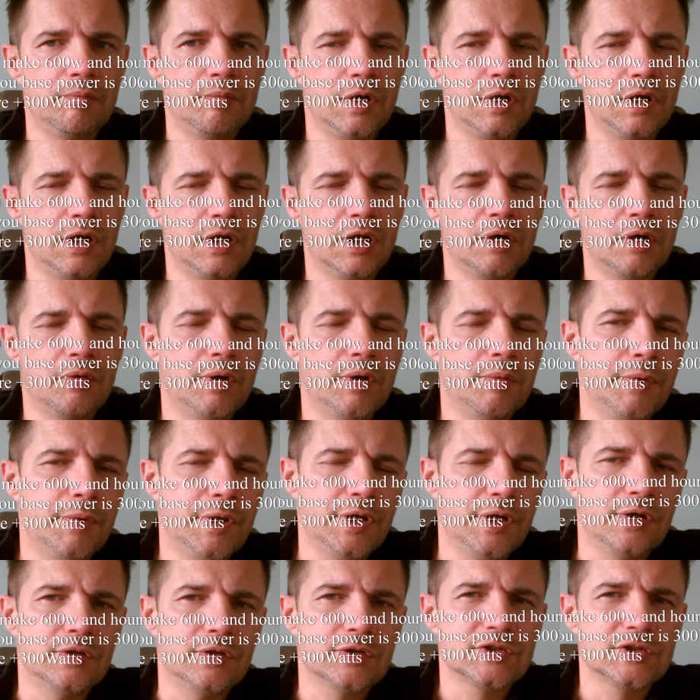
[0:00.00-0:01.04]
lower
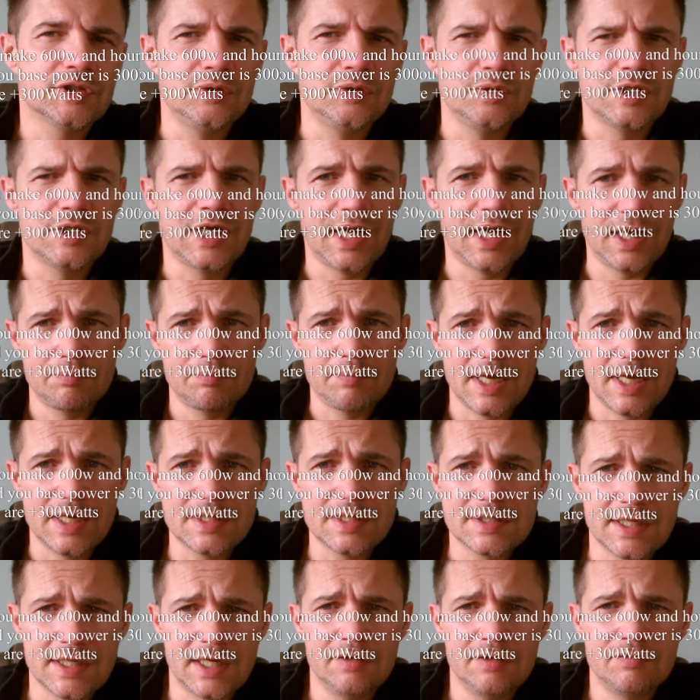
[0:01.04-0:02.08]
bill. So you can make
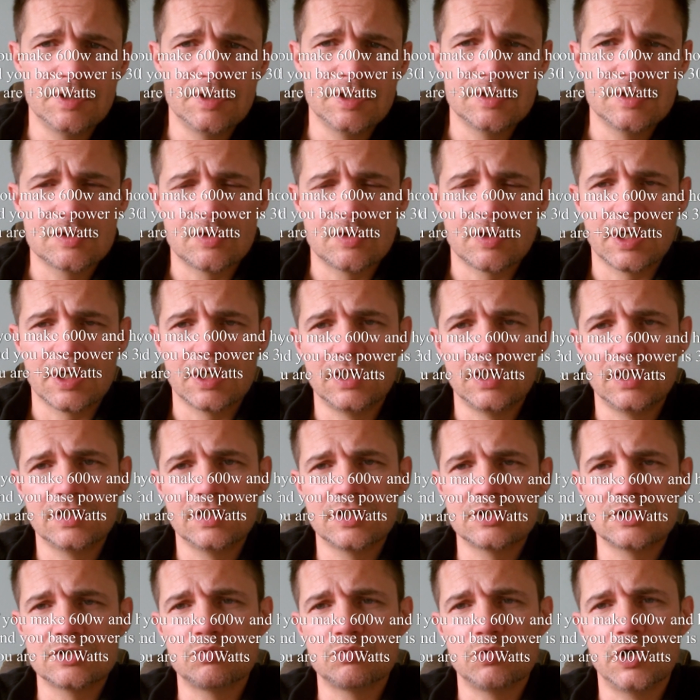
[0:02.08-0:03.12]
savings on it. It
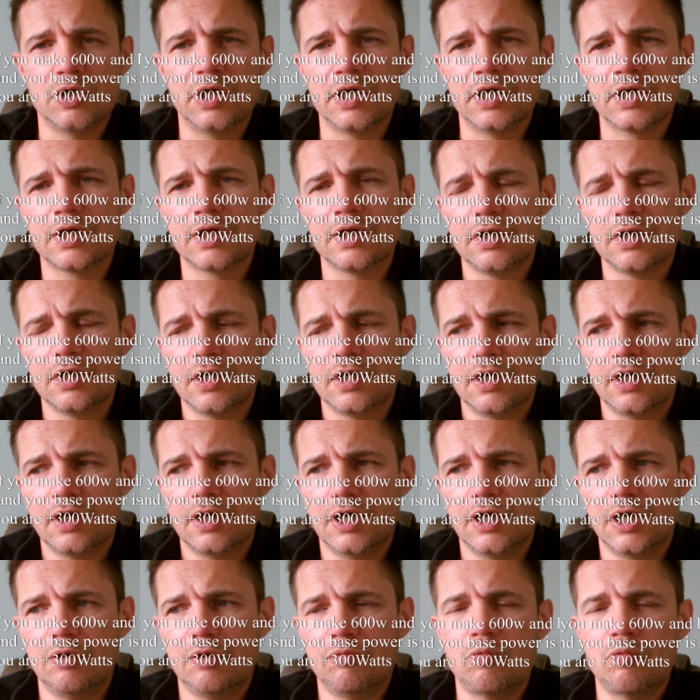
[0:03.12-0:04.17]
does work.
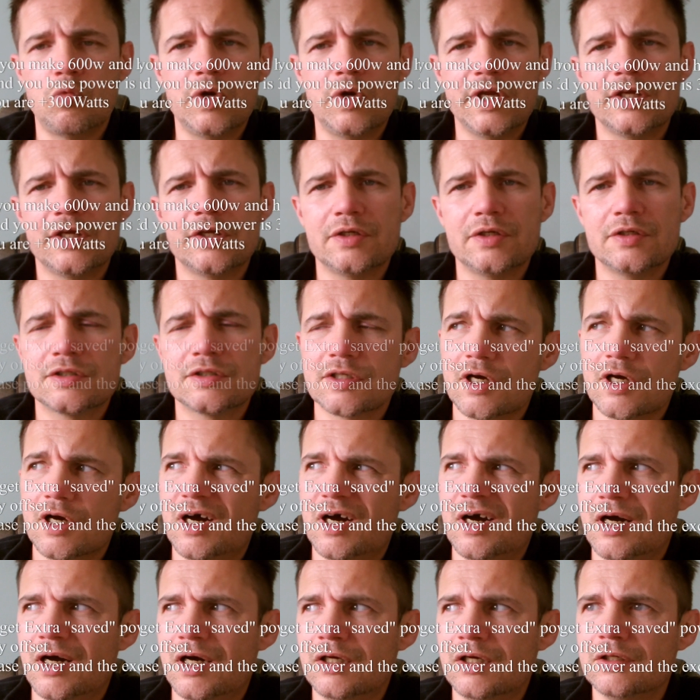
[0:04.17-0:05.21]
We used
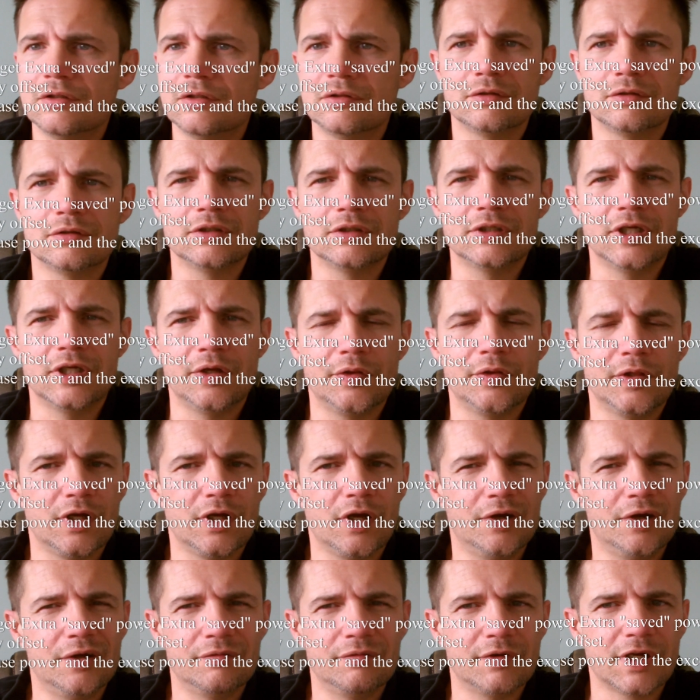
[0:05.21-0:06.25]
the
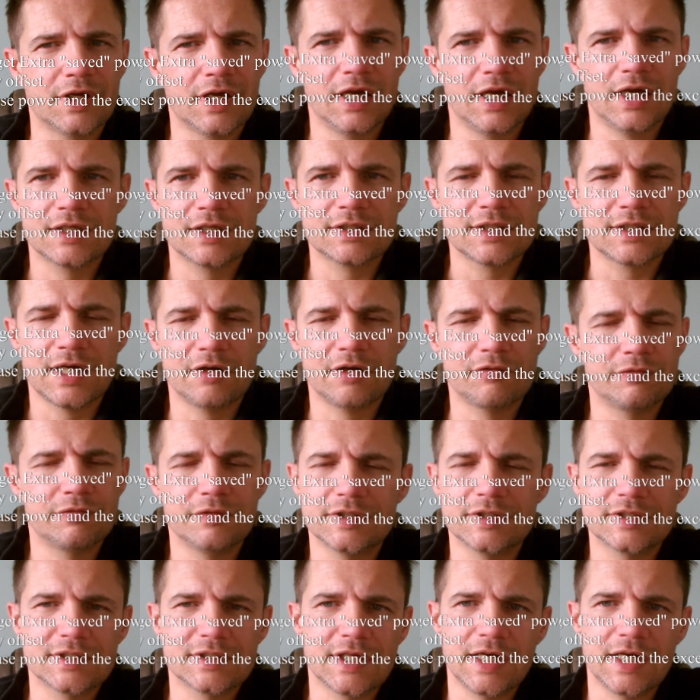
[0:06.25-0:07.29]
overcast
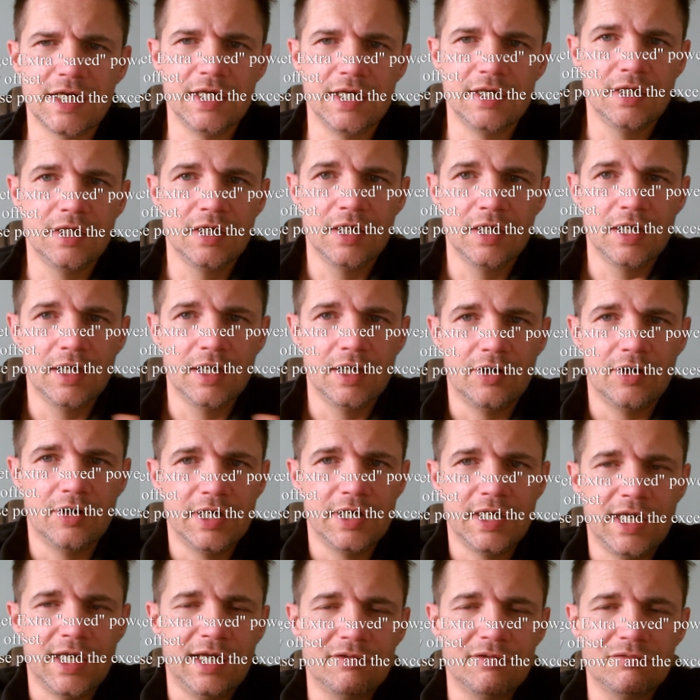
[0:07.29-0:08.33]
average day. I
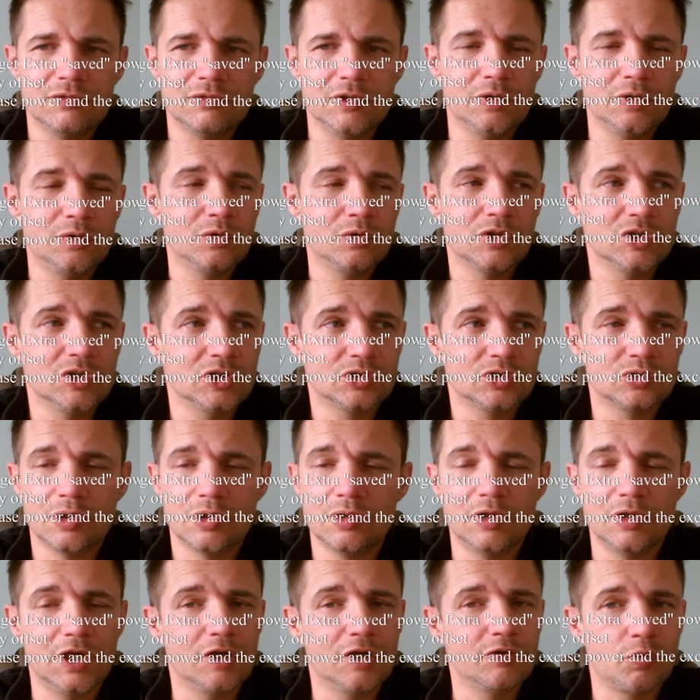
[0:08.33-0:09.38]
have no
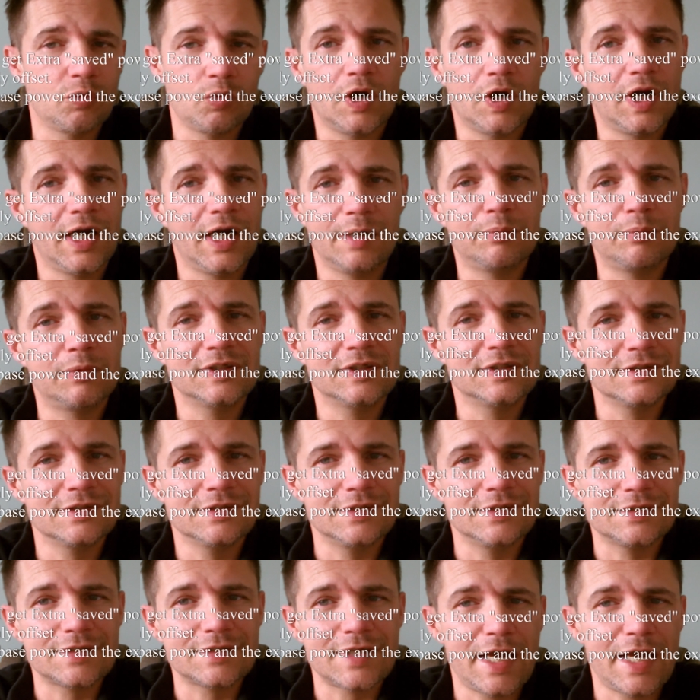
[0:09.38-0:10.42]
control over what happens in
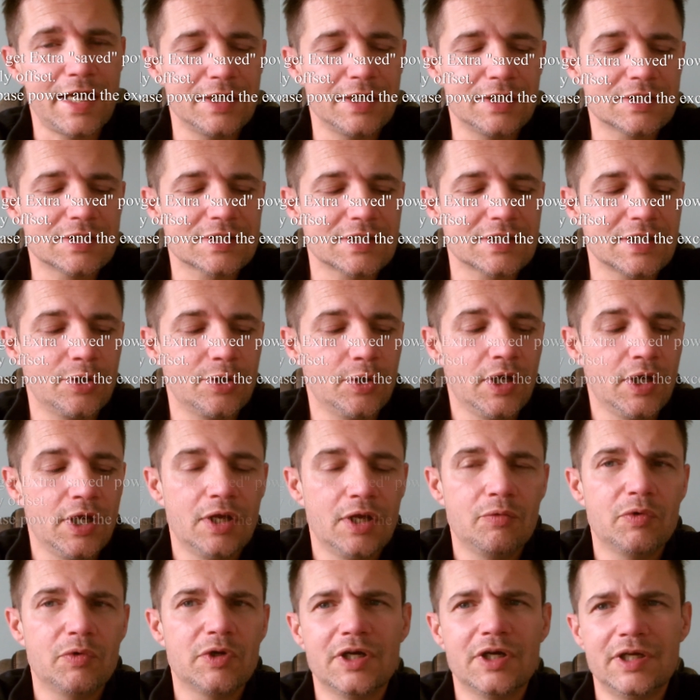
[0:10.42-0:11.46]
this house, so
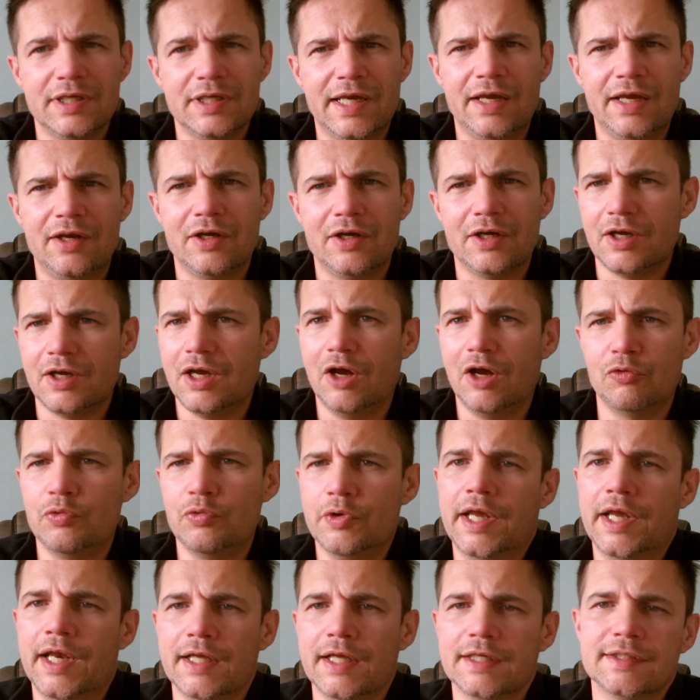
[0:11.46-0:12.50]
we kind of get like a
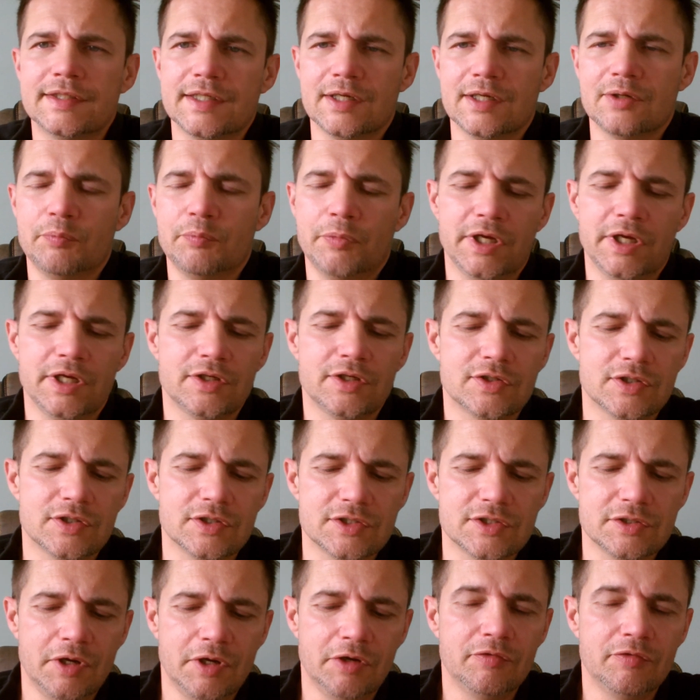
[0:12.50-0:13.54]
realistic picture.
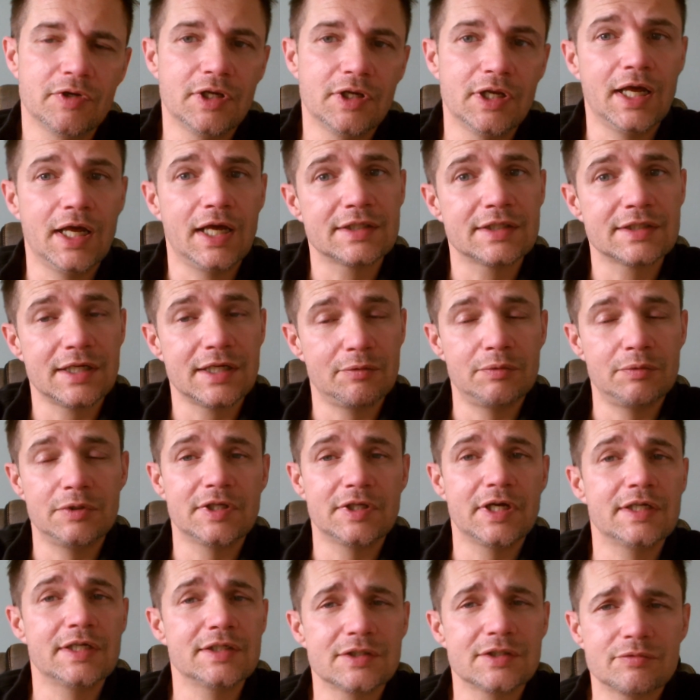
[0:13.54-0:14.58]
So over the last couple of
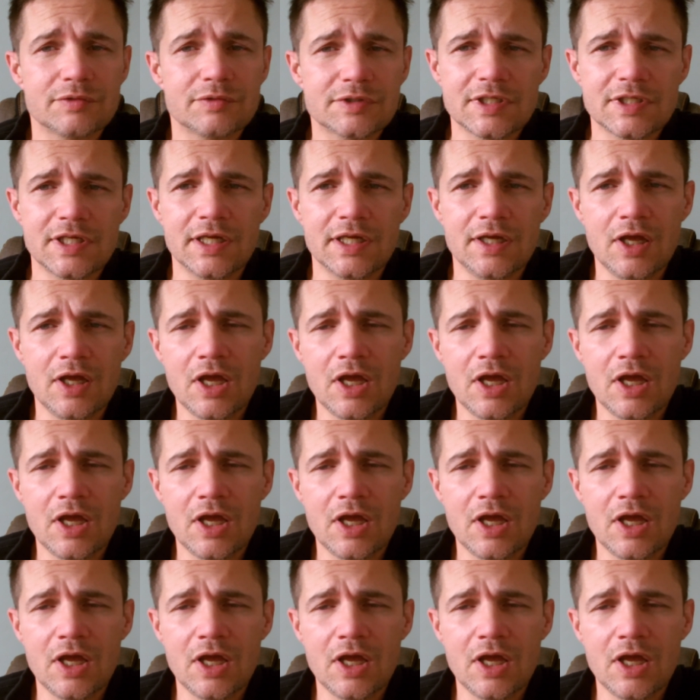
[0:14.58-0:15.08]
days, obviously,